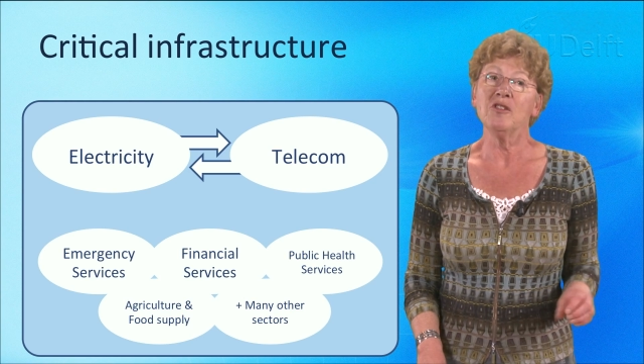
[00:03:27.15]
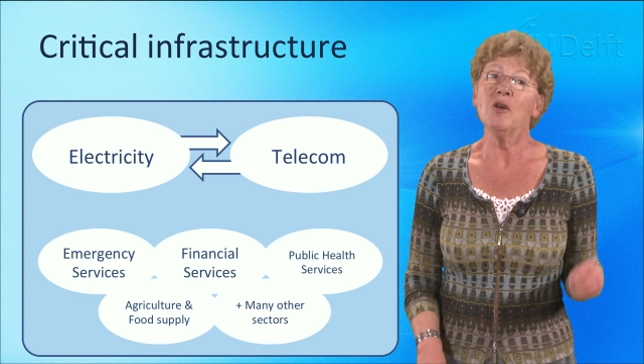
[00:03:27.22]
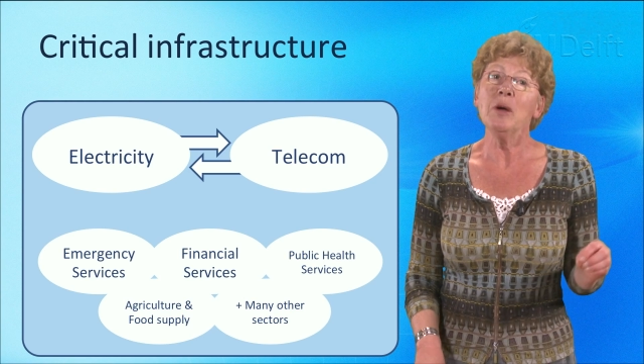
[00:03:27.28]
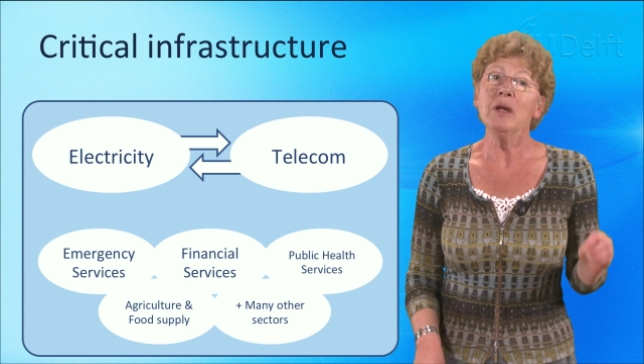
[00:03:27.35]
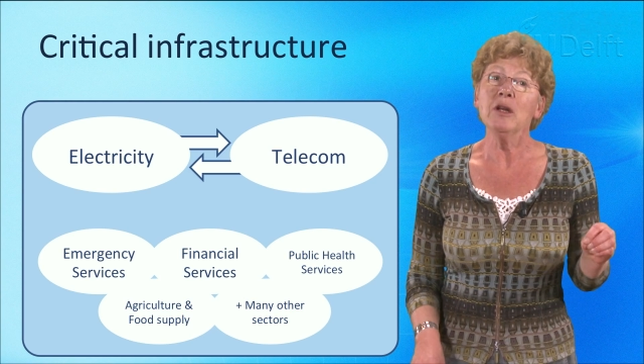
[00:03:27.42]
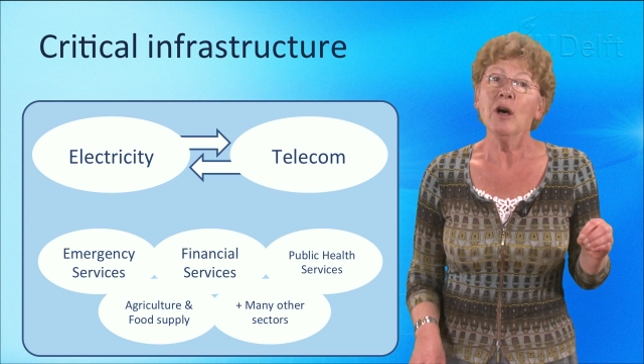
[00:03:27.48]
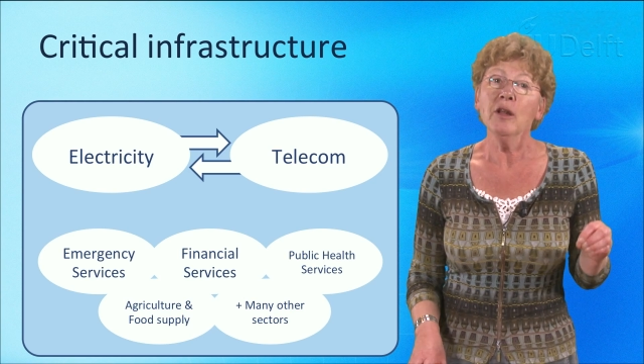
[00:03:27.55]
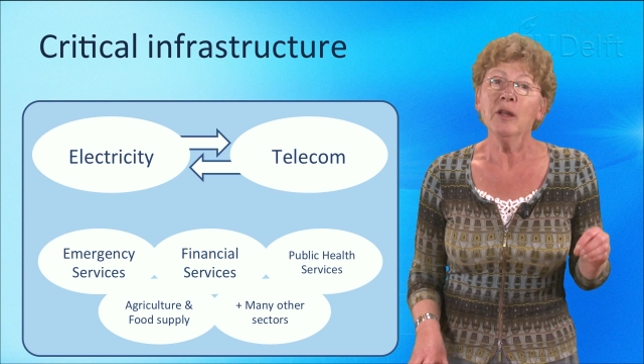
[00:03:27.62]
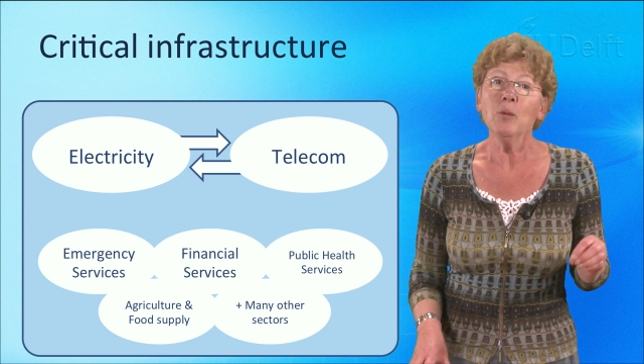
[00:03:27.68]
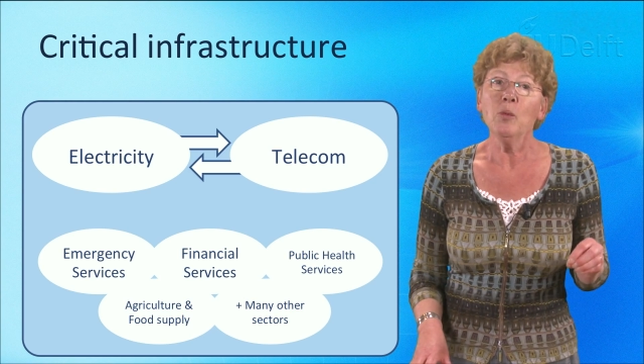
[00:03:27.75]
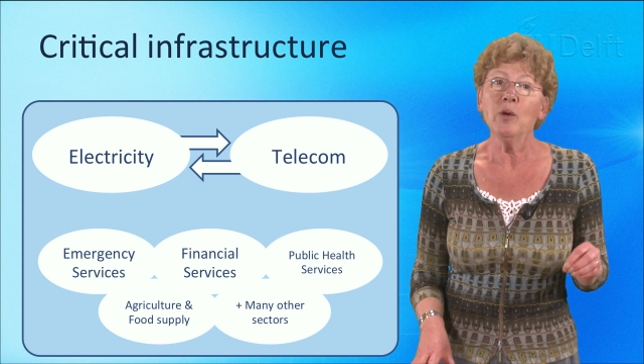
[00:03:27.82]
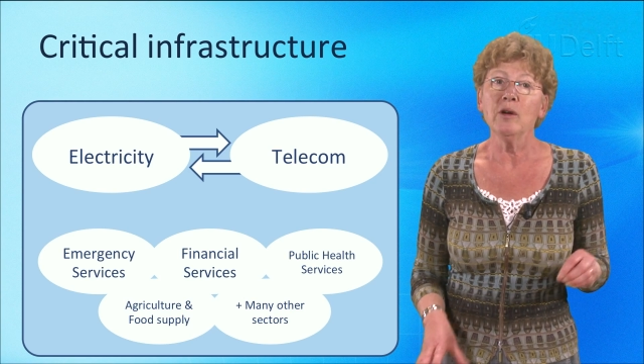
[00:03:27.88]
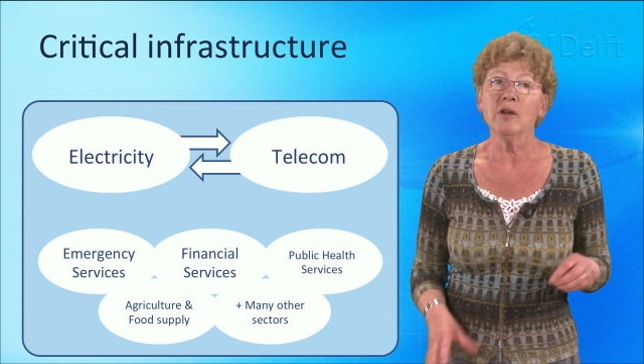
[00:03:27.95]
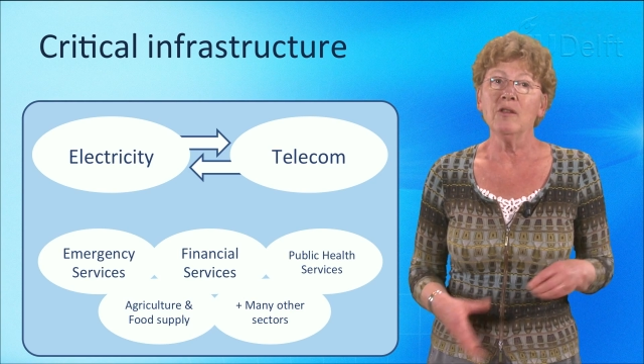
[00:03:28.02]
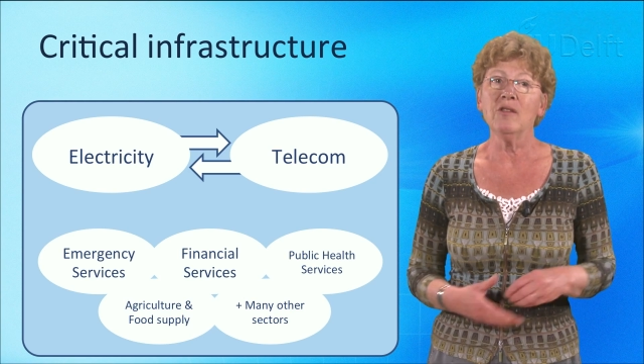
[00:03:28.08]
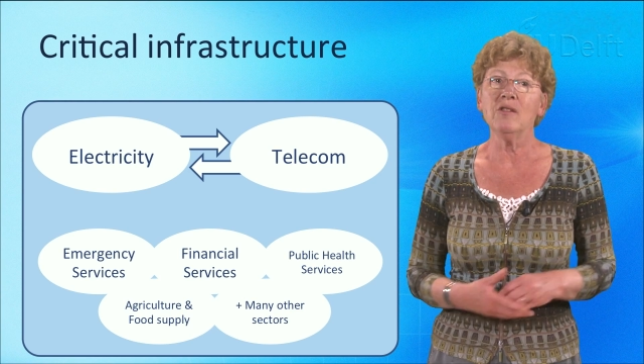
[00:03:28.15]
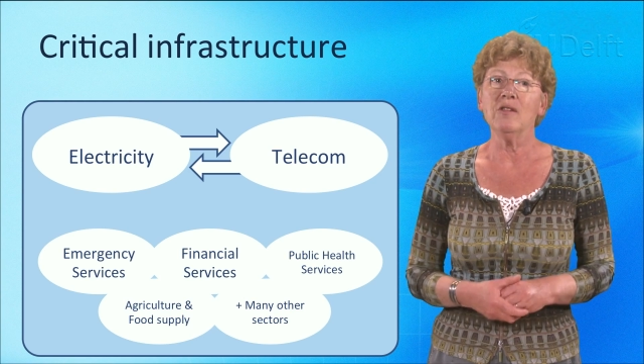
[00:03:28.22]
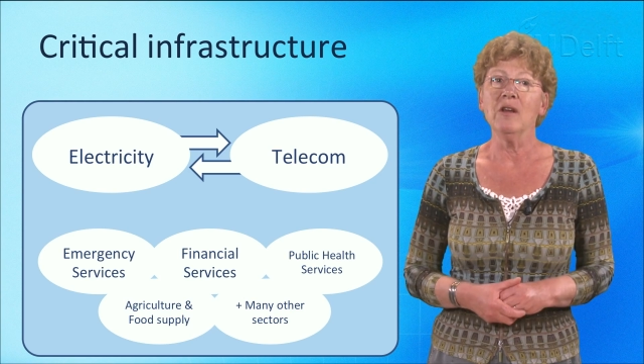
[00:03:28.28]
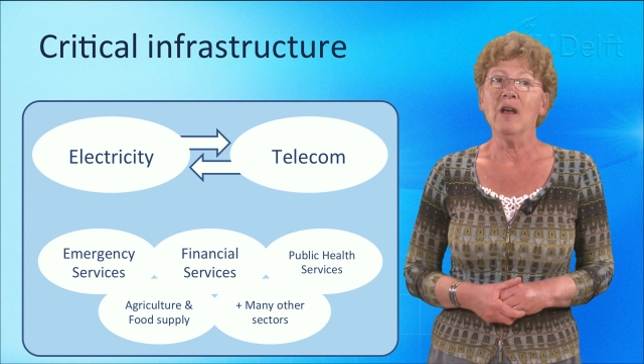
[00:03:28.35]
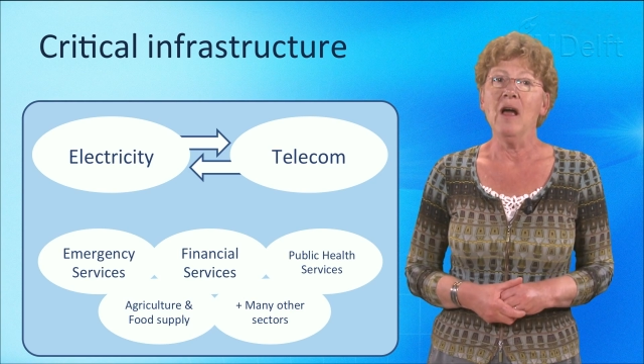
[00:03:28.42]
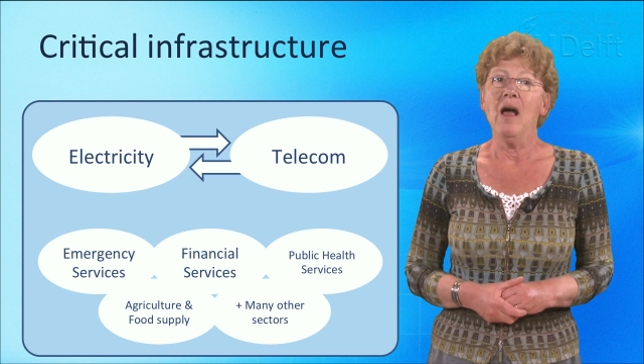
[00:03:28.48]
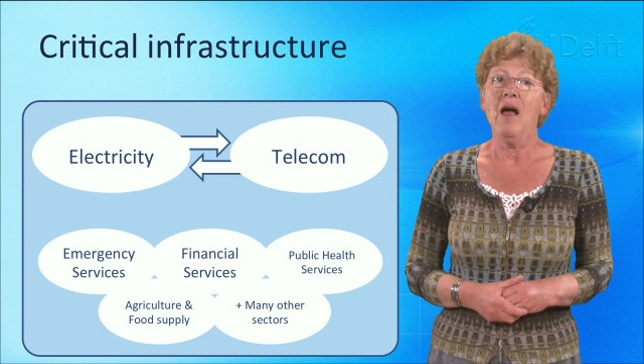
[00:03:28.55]
So in other words,
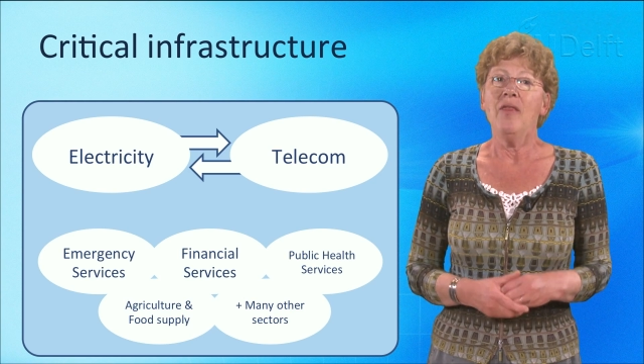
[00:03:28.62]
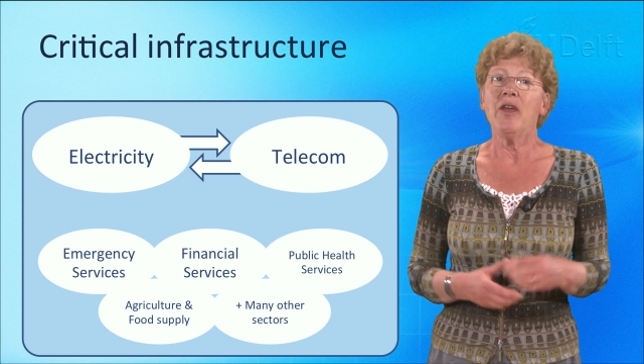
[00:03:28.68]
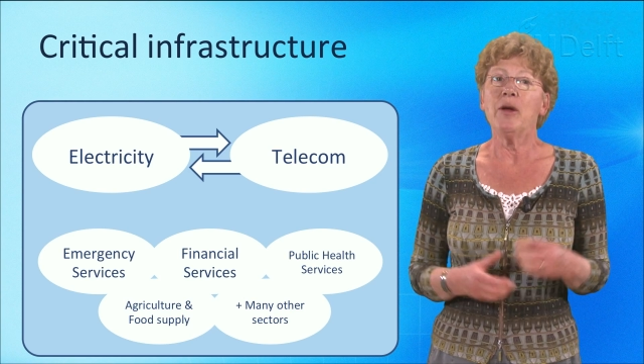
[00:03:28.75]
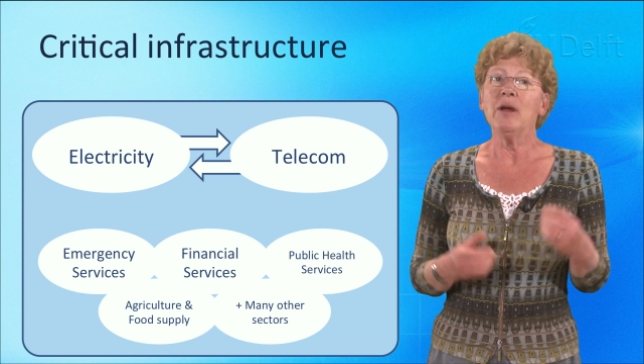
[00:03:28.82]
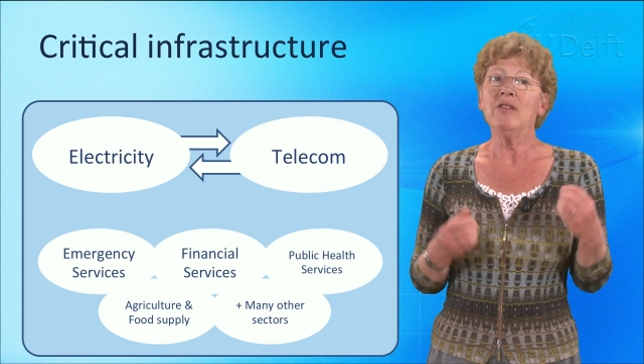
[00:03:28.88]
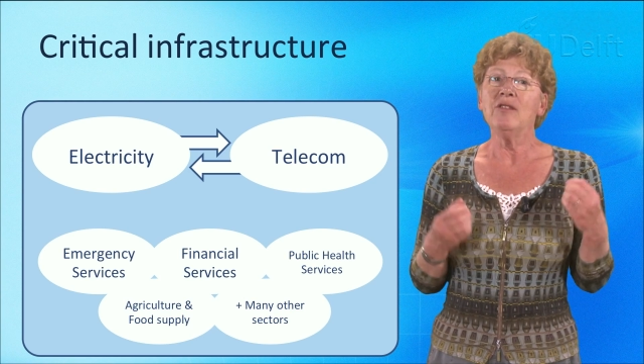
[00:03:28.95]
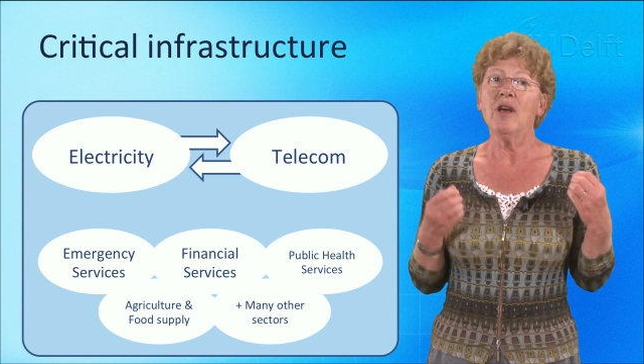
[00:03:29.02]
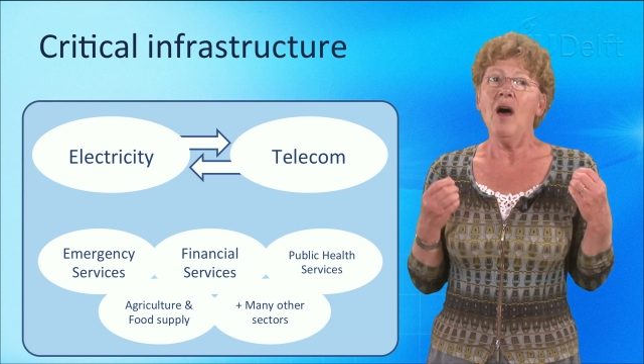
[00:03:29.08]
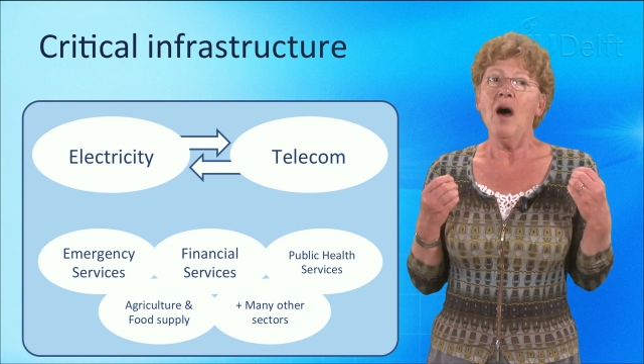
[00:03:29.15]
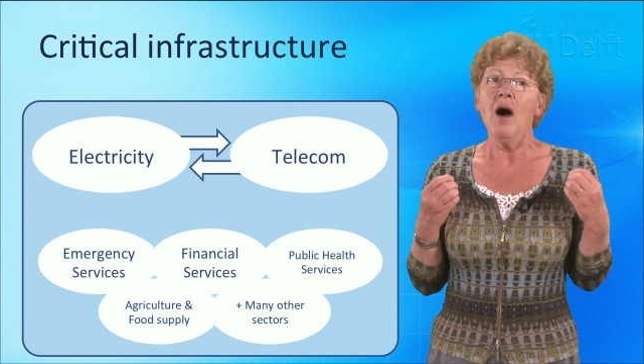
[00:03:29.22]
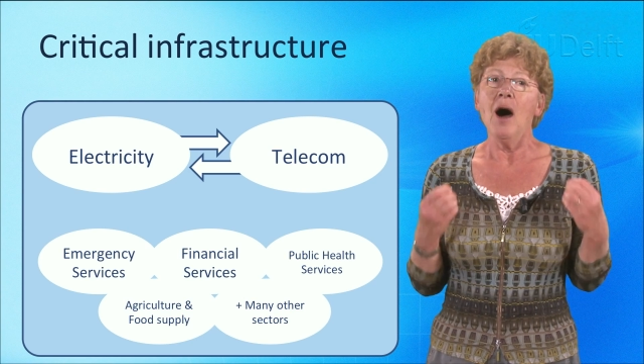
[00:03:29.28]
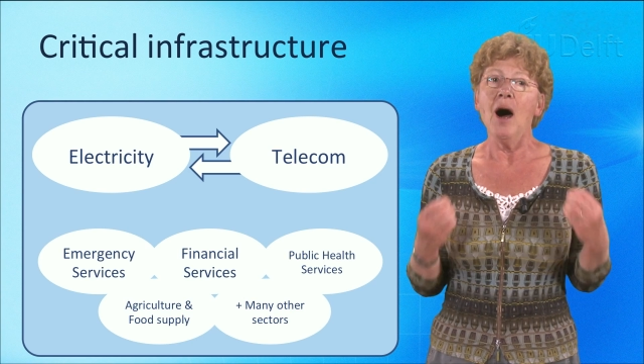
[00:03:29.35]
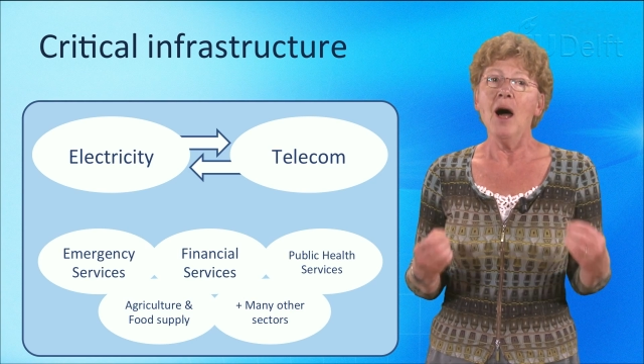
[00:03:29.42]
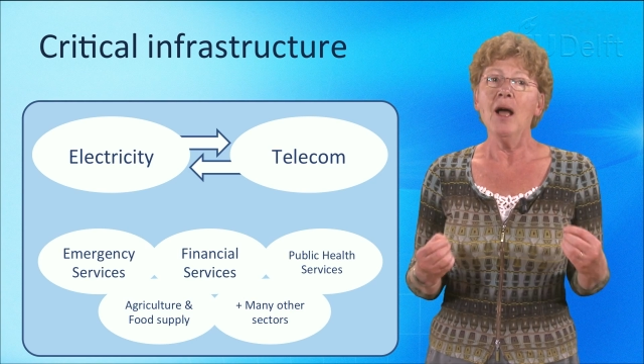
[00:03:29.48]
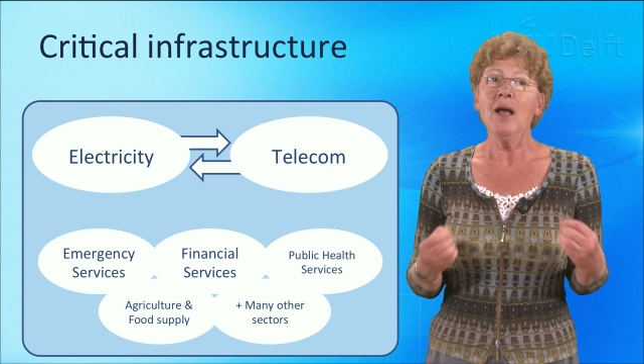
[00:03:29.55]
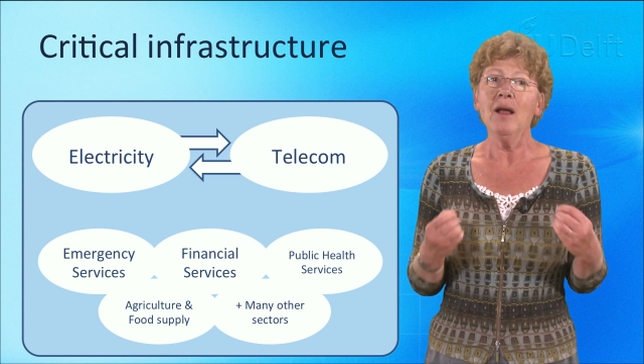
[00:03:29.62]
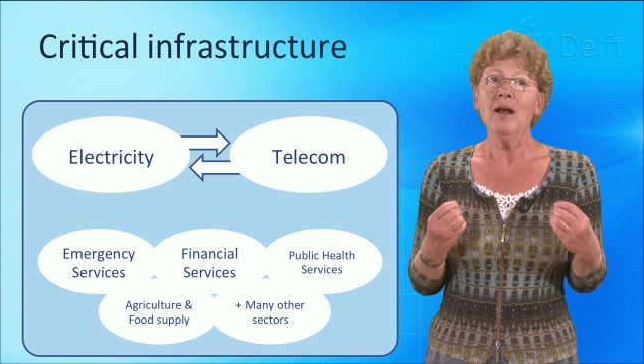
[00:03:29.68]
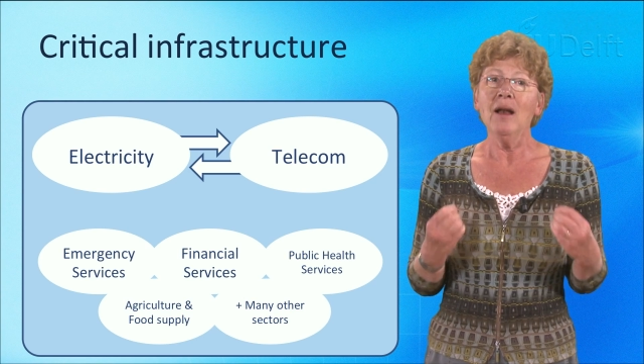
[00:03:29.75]
there is a high